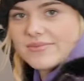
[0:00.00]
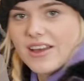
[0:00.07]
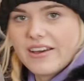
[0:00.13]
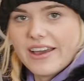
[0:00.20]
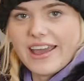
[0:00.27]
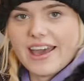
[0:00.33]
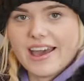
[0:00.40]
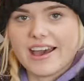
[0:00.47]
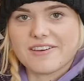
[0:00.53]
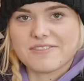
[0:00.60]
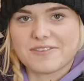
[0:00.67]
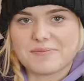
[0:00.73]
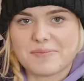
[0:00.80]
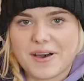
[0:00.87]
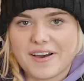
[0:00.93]
I
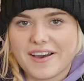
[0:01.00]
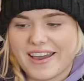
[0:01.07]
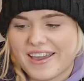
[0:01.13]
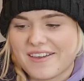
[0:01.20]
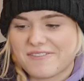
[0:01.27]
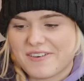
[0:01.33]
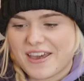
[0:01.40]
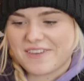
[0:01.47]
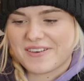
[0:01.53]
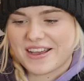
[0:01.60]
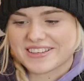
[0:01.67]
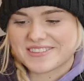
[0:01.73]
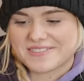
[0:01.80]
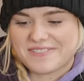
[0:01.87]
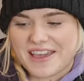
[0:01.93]
have my
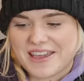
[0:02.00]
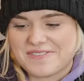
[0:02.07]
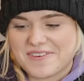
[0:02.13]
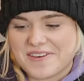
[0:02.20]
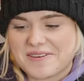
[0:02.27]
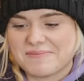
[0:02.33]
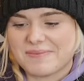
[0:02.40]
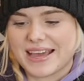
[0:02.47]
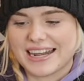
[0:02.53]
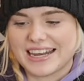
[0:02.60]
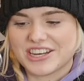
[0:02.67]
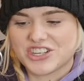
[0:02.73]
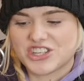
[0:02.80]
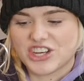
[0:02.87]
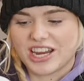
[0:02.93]
Fairfax and Favour
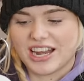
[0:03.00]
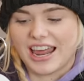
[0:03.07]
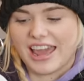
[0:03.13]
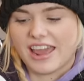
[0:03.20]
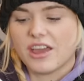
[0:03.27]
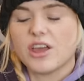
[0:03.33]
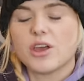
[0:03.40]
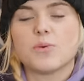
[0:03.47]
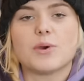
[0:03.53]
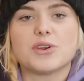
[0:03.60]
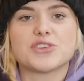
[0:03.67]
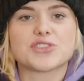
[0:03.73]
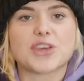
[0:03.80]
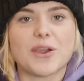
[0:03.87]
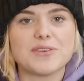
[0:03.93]
Madeleine gilet,
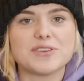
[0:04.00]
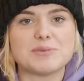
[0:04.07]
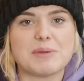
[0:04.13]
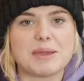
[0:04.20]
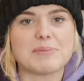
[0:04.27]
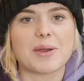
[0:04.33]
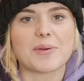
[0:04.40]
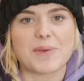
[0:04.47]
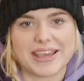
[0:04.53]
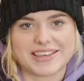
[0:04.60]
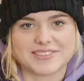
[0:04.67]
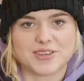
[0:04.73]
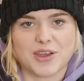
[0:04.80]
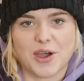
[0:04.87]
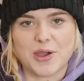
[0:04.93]
which is going to be my
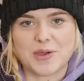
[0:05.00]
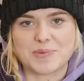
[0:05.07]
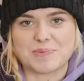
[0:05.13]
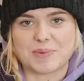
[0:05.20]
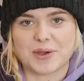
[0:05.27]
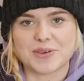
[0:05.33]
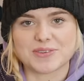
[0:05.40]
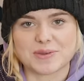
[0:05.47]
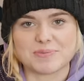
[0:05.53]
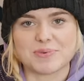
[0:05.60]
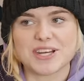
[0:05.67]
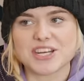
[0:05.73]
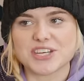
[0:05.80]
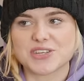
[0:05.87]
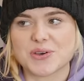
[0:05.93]
waistcoat, because I'm
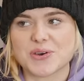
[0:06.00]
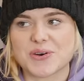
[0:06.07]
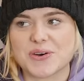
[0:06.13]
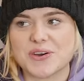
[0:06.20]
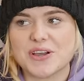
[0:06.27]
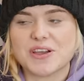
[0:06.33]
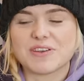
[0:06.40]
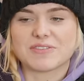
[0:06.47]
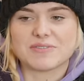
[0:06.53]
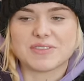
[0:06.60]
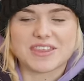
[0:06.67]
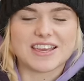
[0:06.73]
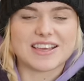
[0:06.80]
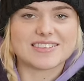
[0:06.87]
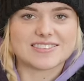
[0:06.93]
pretty sure from
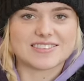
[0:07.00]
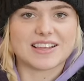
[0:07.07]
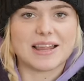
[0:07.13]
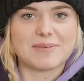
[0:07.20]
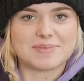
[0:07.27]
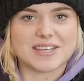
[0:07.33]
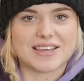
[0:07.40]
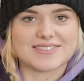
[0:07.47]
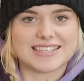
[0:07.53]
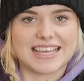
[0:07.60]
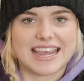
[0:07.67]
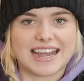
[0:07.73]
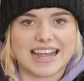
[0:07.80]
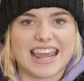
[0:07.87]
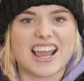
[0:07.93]
the things, clips I've
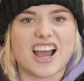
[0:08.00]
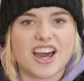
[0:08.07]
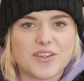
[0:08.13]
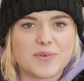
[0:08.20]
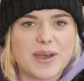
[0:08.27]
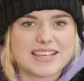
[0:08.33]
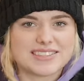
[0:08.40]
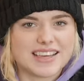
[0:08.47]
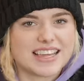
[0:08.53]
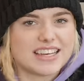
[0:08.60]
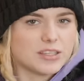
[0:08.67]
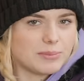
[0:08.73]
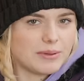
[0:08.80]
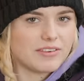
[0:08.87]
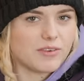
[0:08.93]
seen, he kind of wears like a
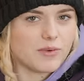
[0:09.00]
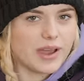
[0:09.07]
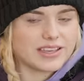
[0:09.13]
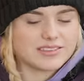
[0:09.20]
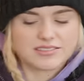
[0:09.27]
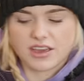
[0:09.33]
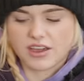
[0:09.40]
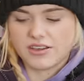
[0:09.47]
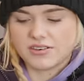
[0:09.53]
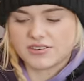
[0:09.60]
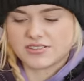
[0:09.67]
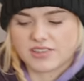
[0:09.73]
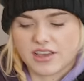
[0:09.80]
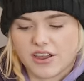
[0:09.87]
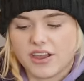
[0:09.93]
little bit of a waistcoat.
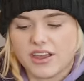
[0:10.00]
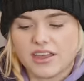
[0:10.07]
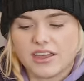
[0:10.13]
So